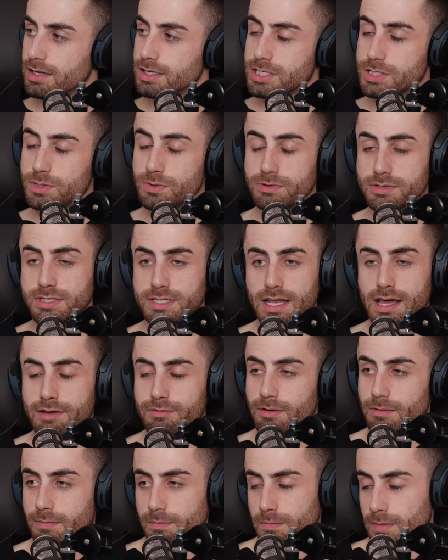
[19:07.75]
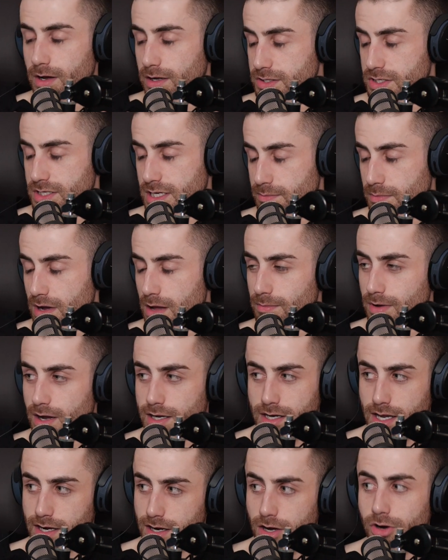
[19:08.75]
So it was never much in my mind
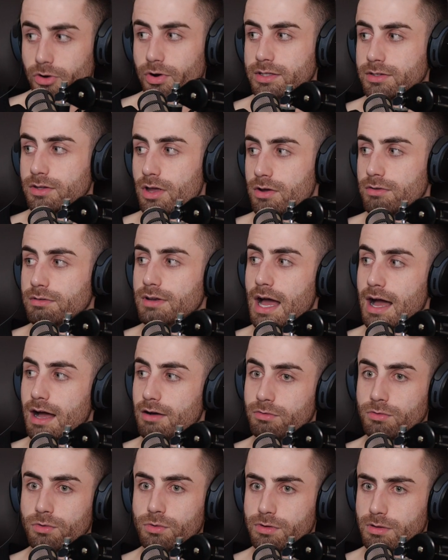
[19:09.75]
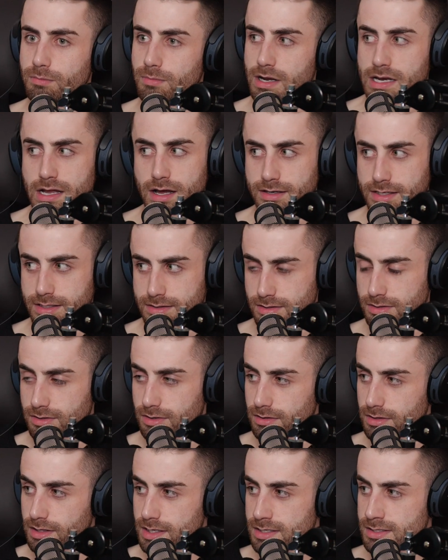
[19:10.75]
like, oh, I don't have all the money I need to
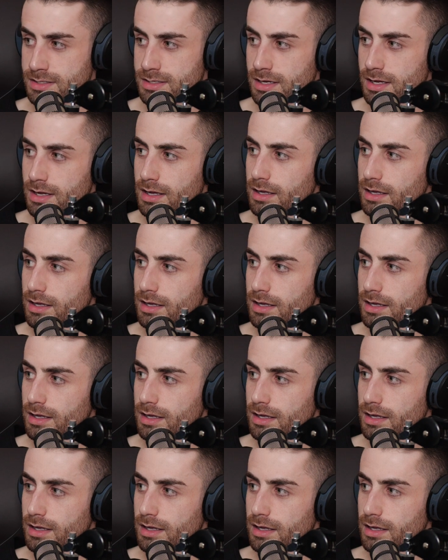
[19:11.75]
do this.